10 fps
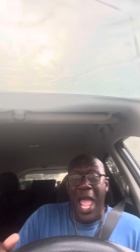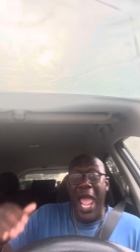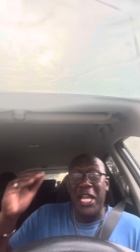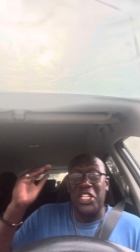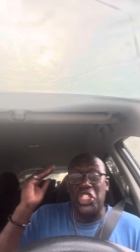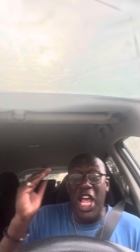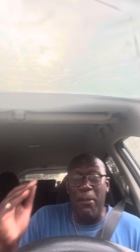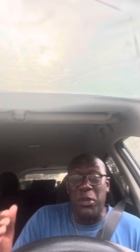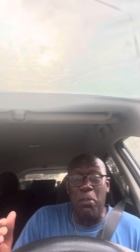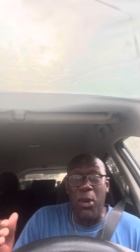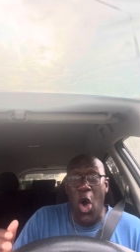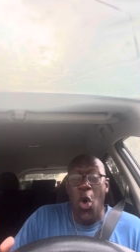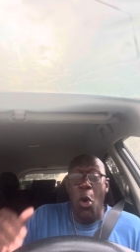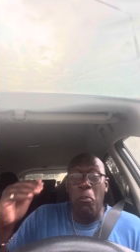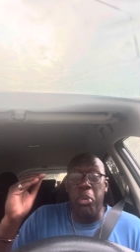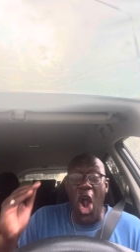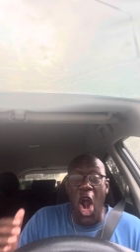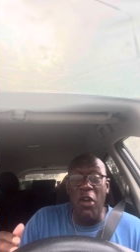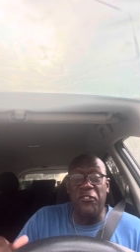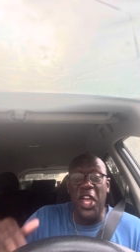acceptable,
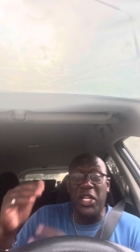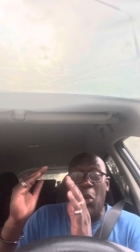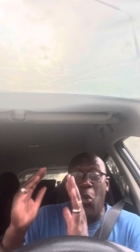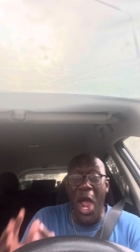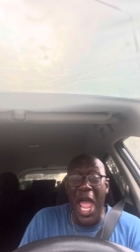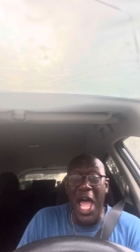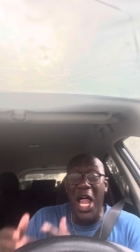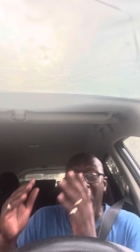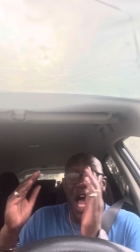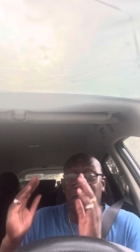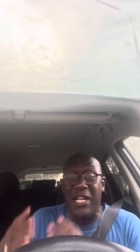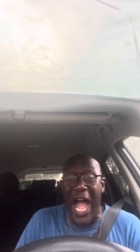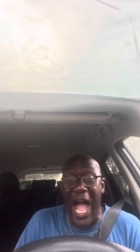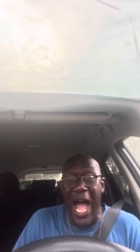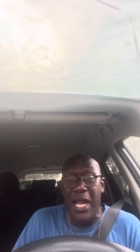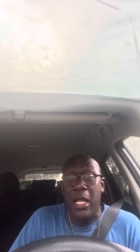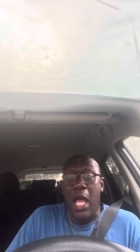perfect will of God.